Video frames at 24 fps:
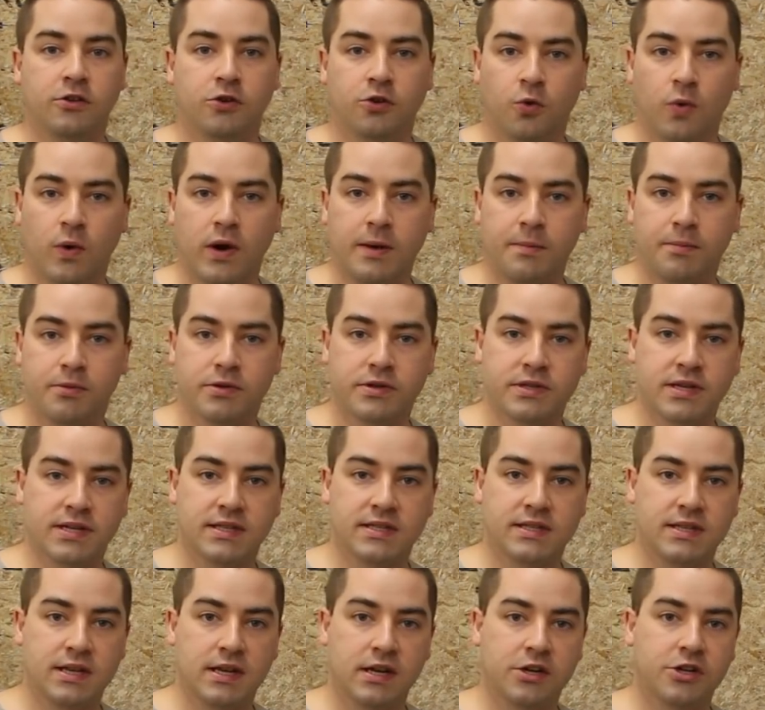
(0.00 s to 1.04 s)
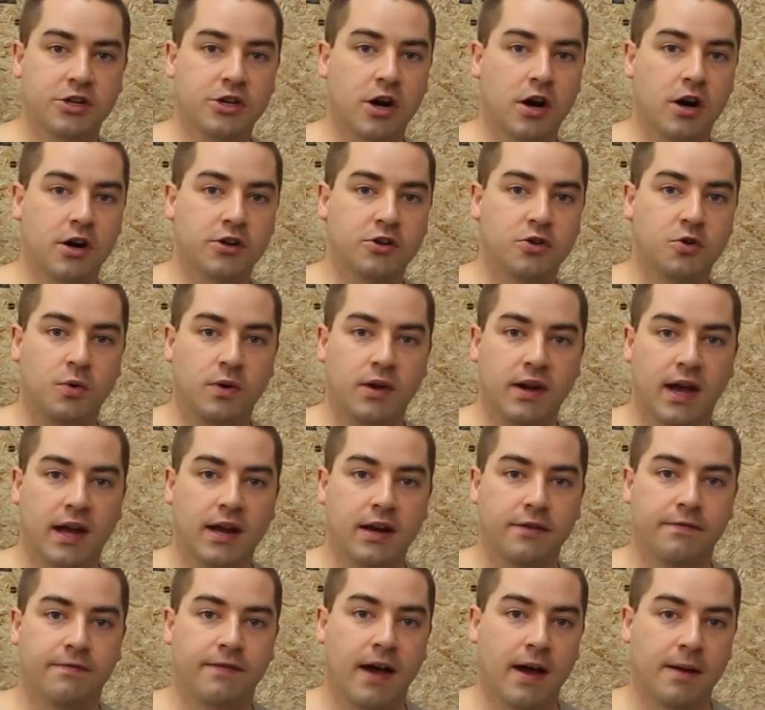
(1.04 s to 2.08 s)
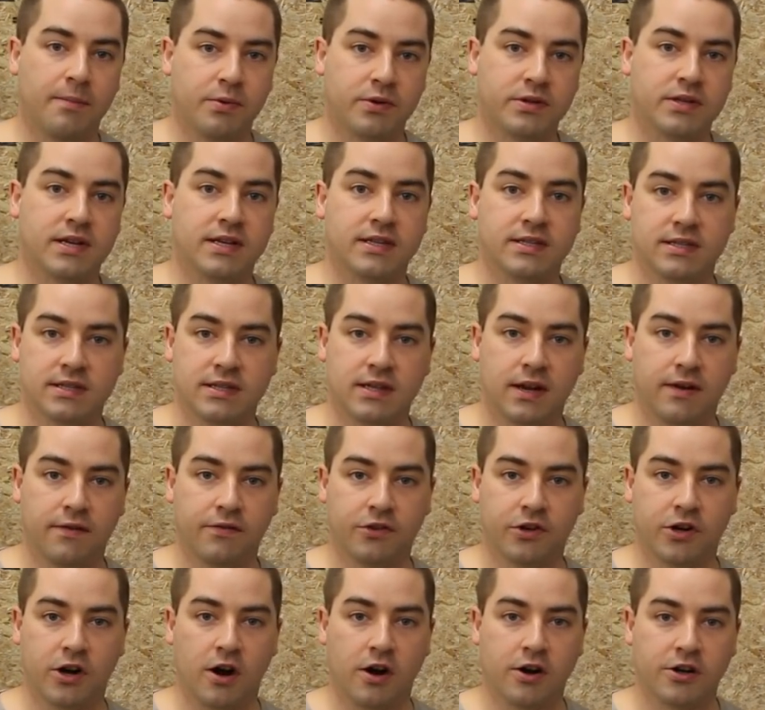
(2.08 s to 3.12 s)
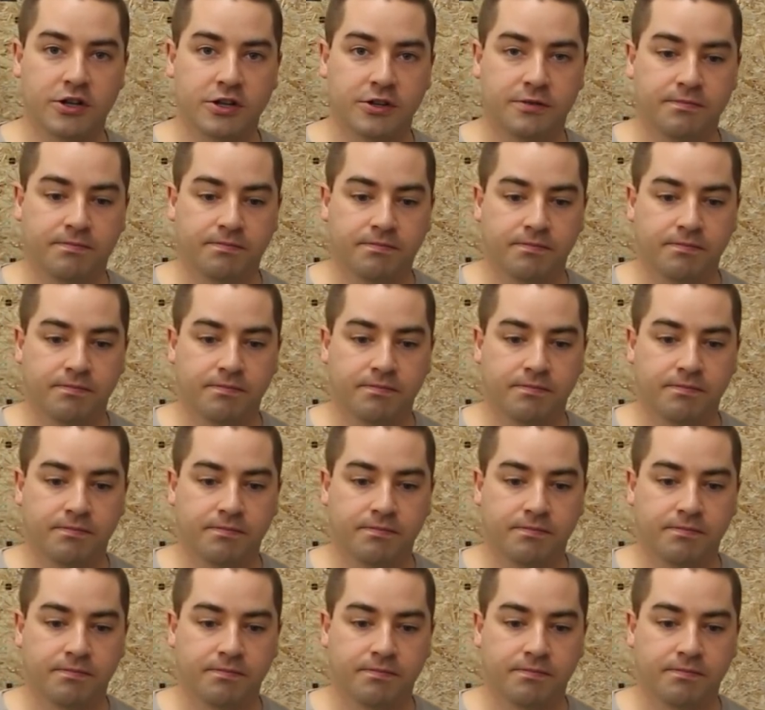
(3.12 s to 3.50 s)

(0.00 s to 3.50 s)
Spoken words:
20% state of charge to a 95% state of charge.